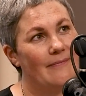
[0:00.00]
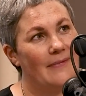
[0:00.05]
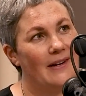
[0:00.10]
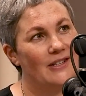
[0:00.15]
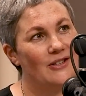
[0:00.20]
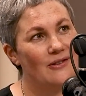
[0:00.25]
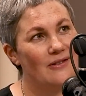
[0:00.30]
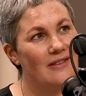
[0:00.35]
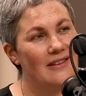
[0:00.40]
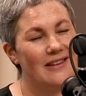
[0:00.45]

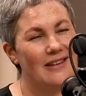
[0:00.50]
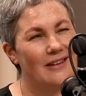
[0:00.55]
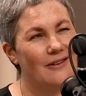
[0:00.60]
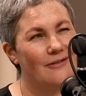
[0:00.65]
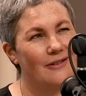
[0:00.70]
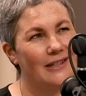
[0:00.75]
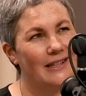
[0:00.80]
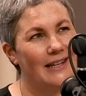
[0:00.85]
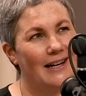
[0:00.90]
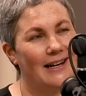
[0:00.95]
don't think you can
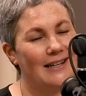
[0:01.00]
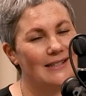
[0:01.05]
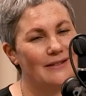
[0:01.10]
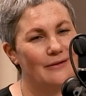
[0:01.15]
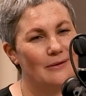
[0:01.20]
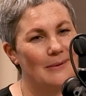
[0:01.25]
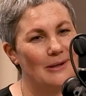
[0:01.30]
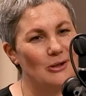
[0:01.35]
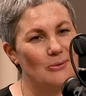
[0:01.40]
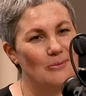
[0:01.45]
really ask
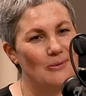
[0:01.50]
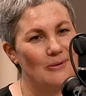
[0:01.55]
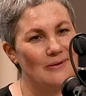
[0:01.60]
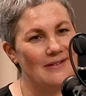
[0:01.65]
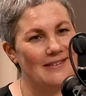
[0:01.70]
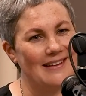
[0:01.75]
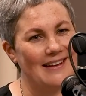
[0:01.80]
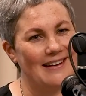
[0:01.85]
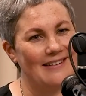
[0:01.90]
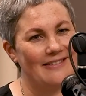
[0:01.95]
for much more
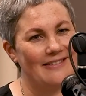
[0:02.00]
than that,